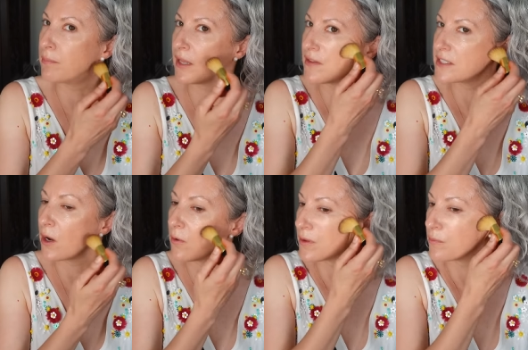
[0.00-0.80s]
blend this
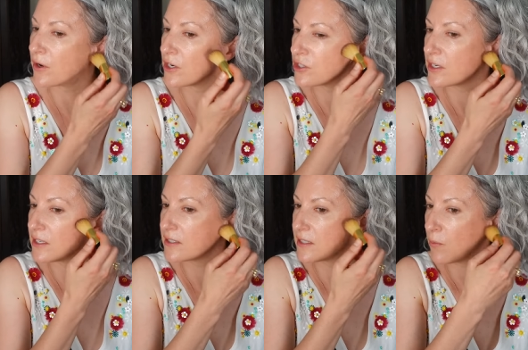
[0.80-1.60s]
out with a brush. It
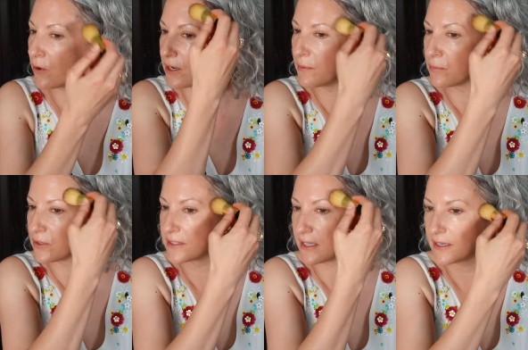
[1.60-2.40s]
is somewhat
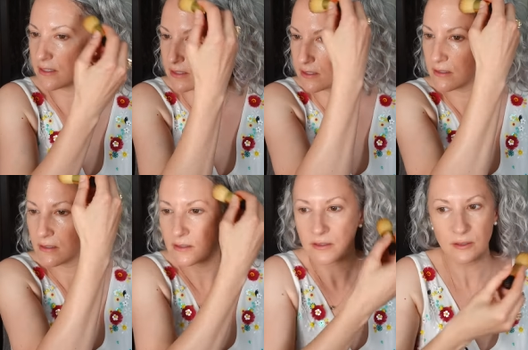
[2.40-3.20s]
imprecise.
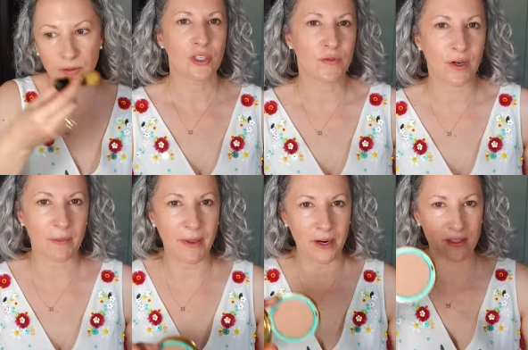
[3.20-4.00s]
Just for
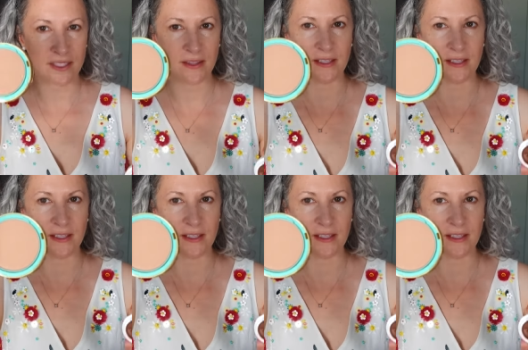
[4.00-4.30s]
comparison,